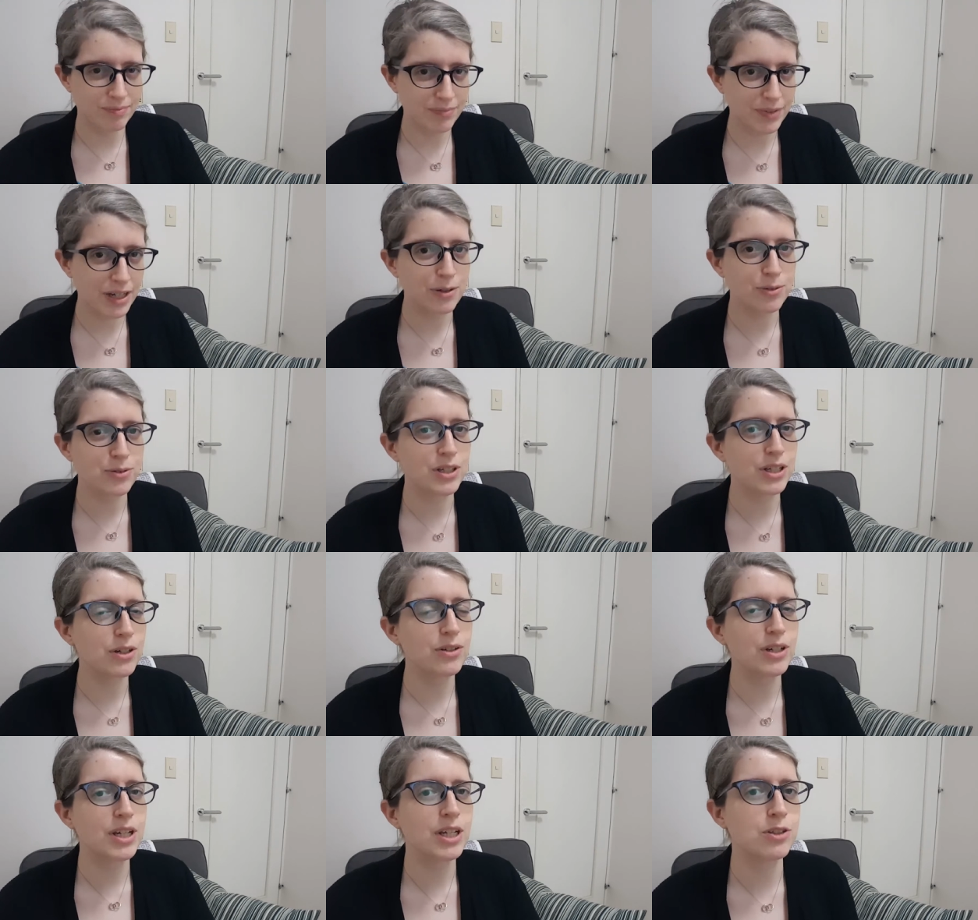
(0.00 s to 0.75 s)
I was
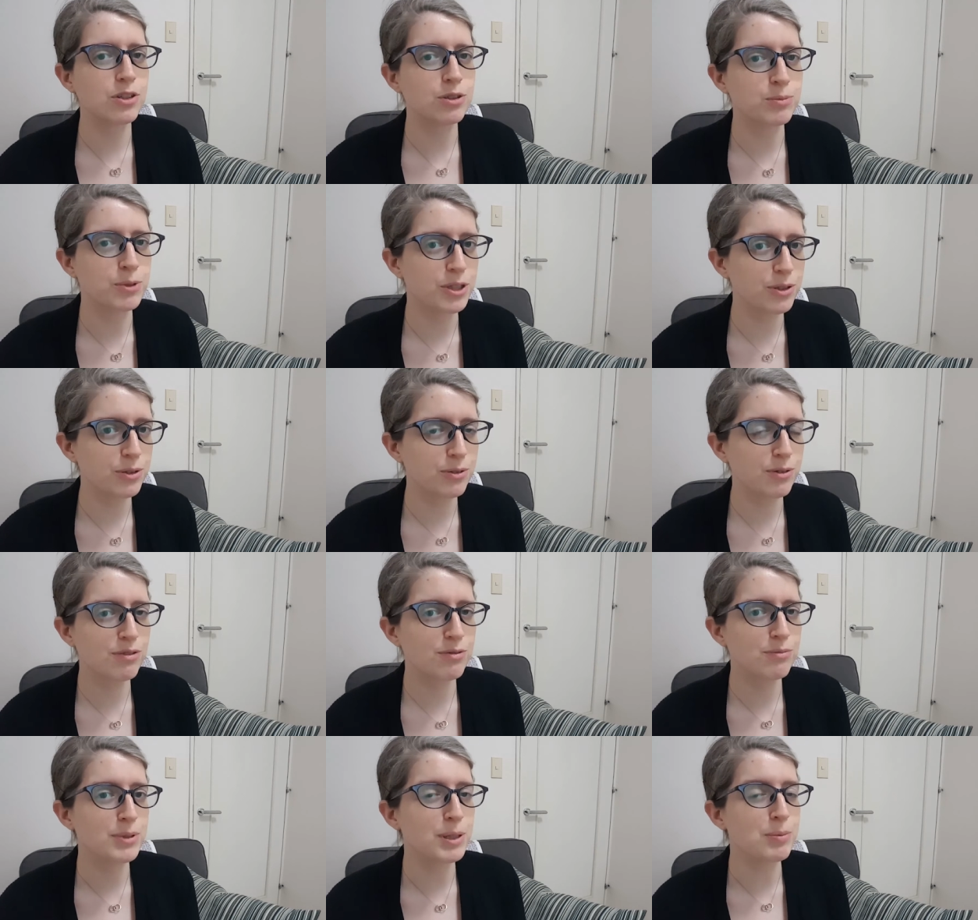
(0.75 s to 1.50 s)
like, okay, no more good
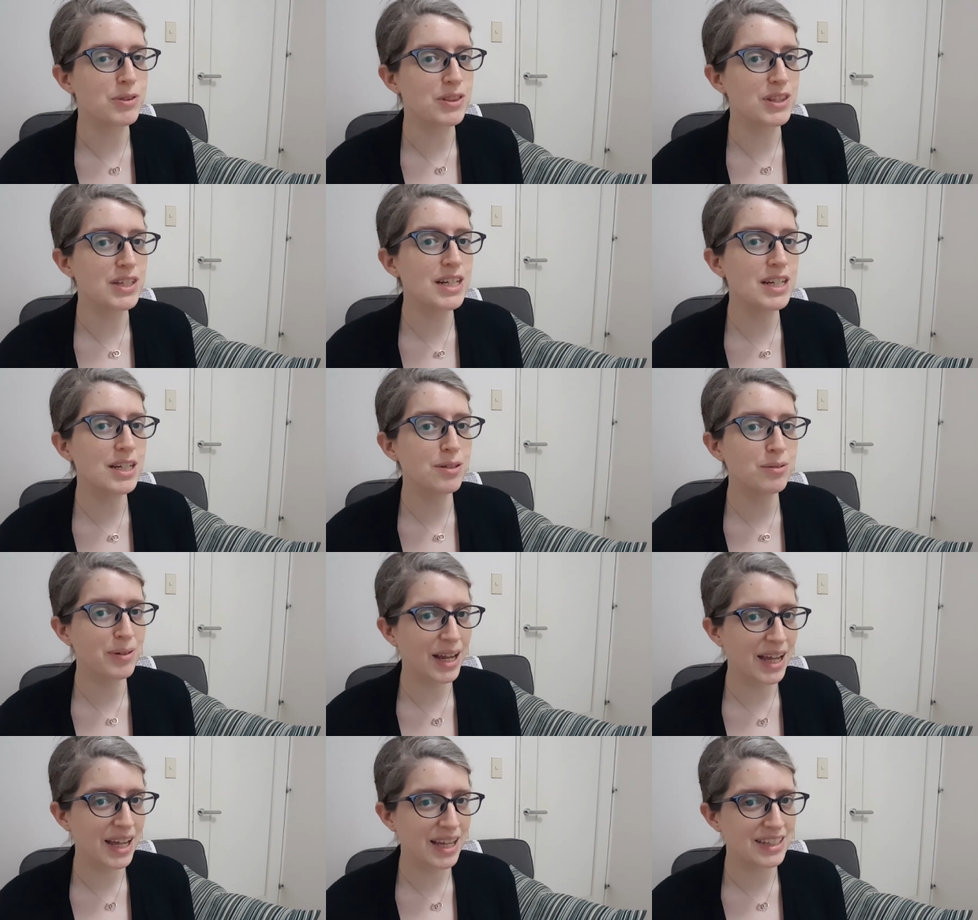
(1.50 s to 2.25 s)
for me. But then I
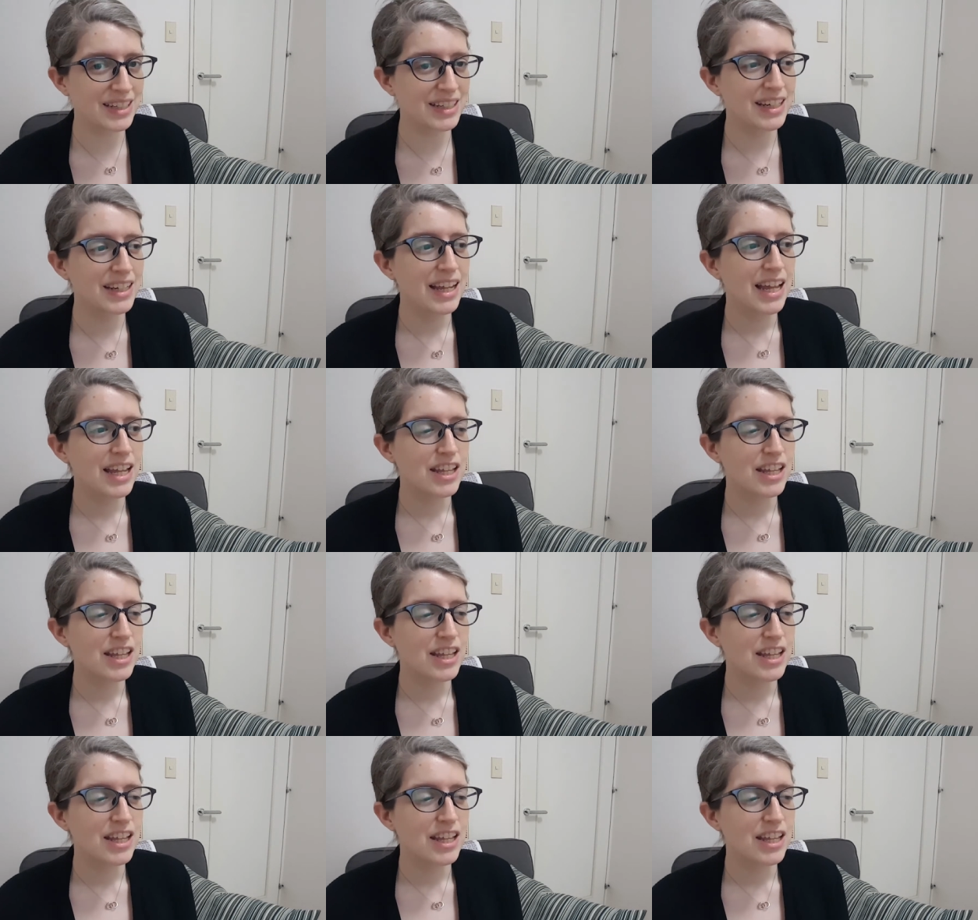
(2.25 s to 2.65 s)
read